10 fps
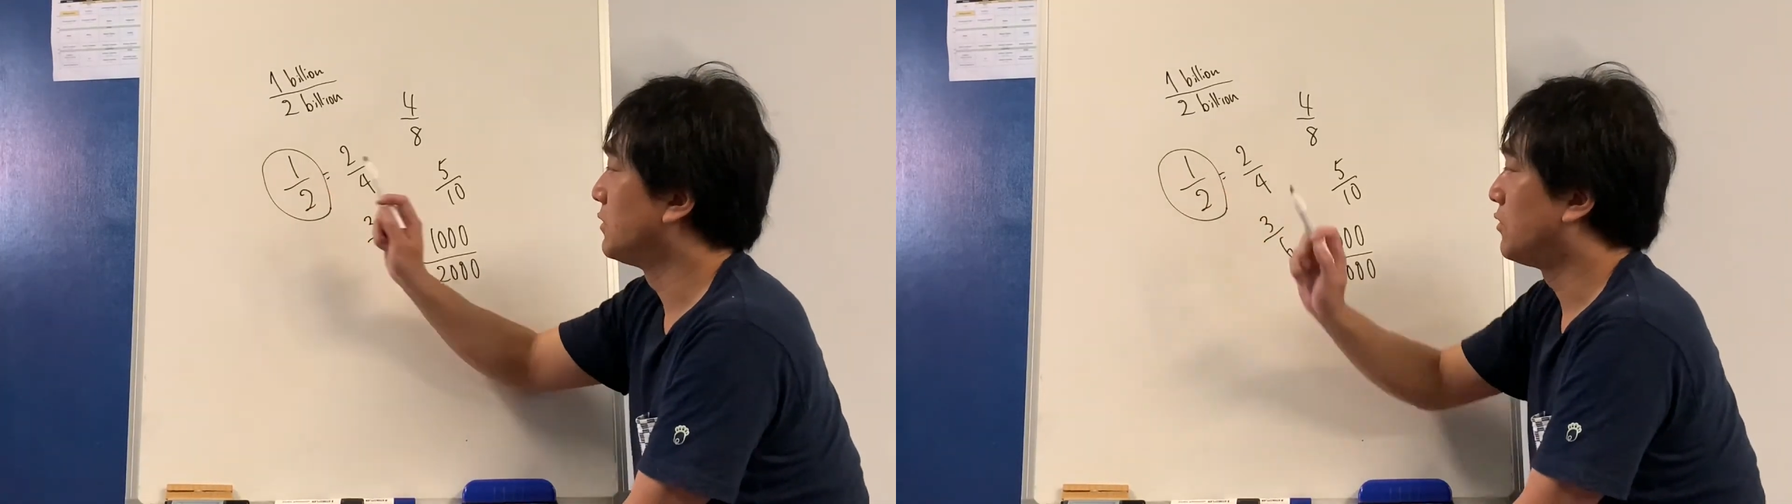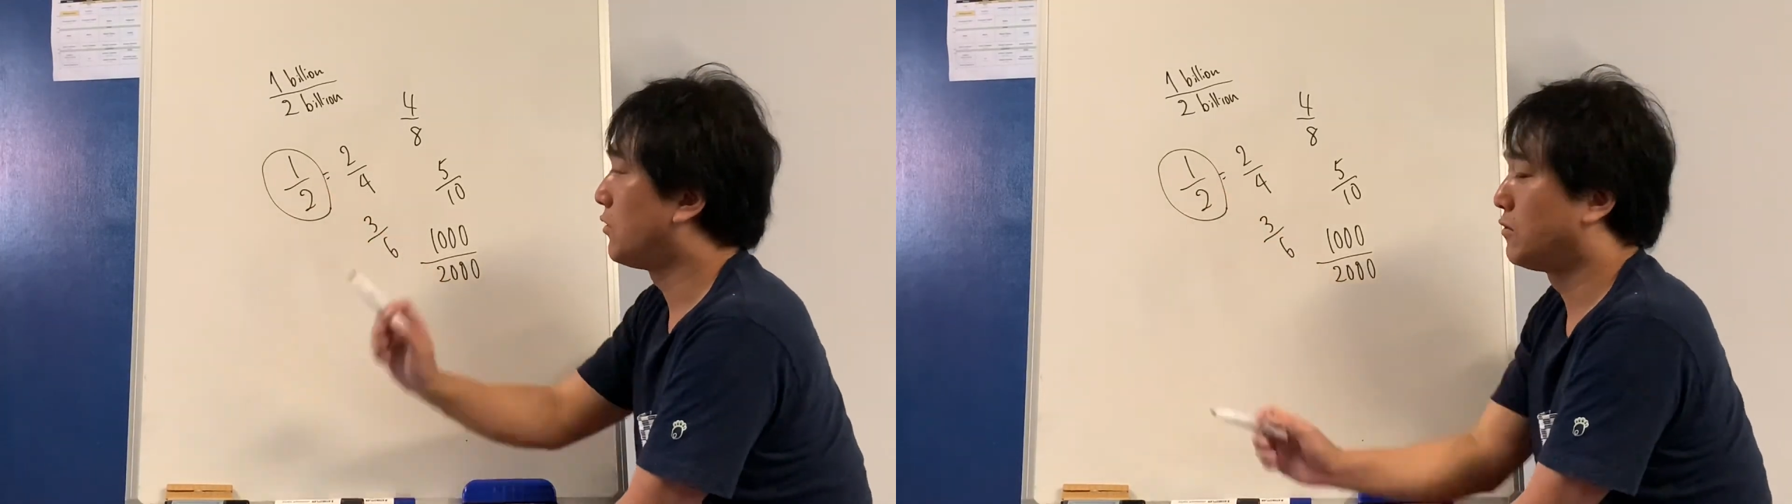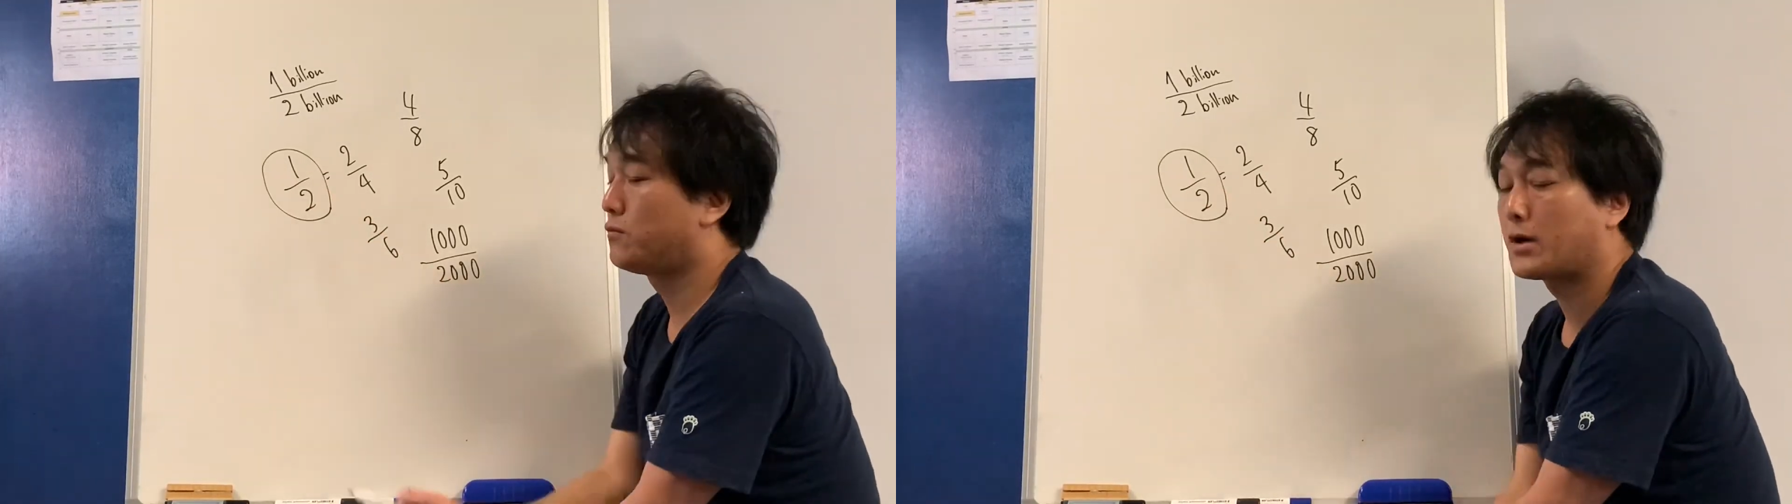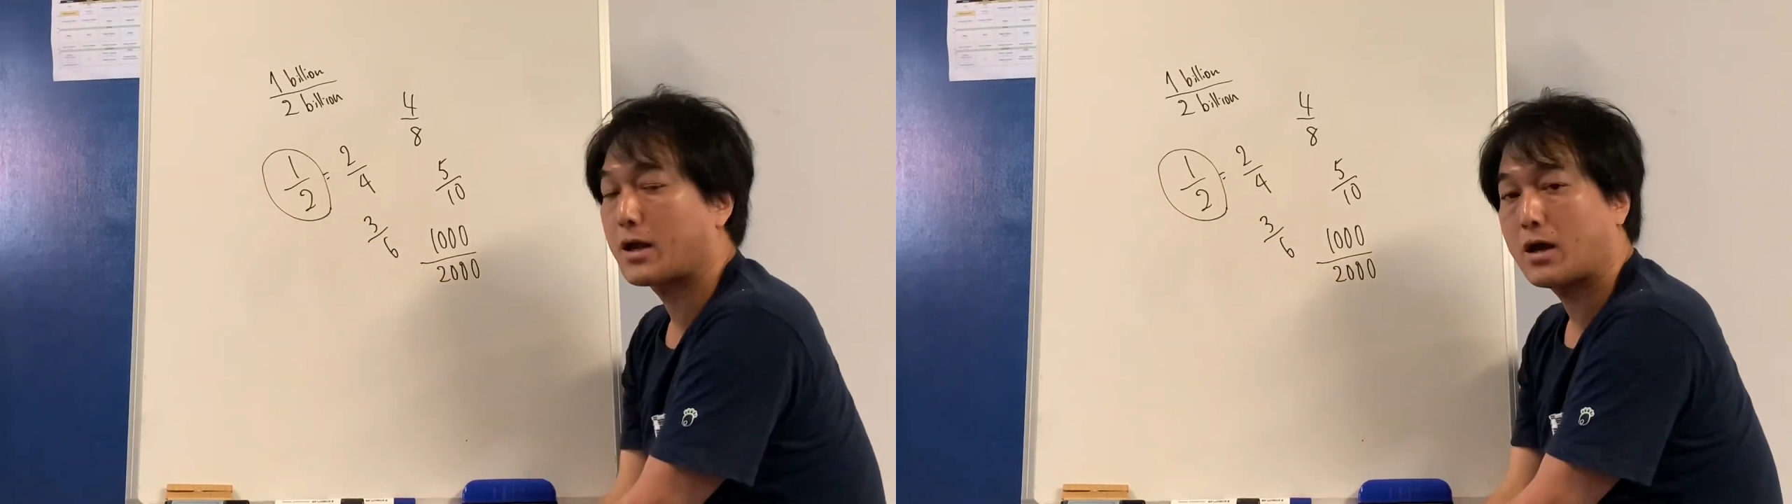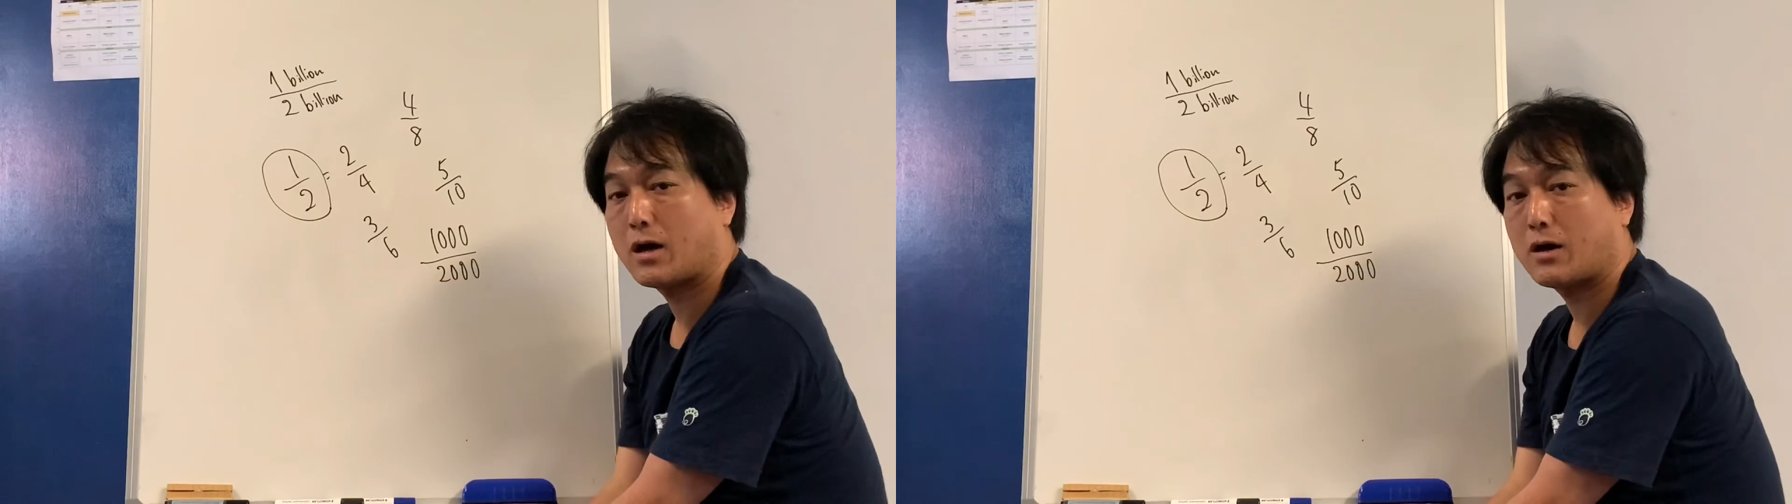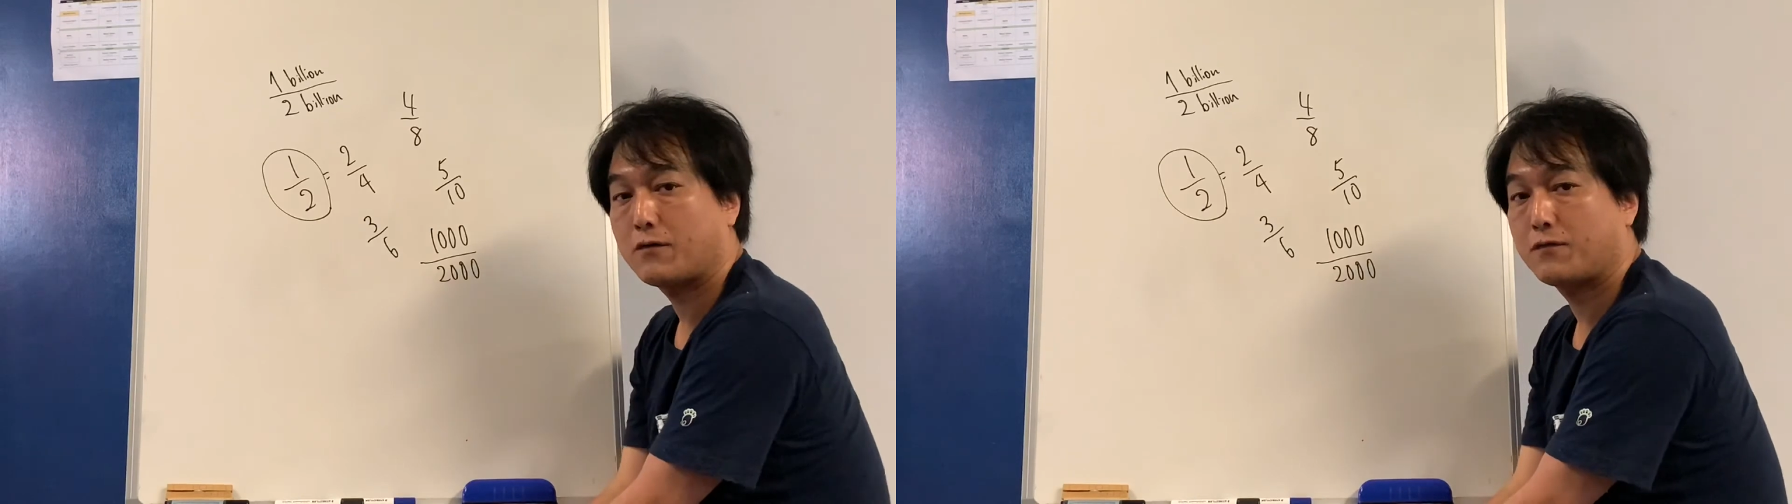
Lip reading: of 1/2?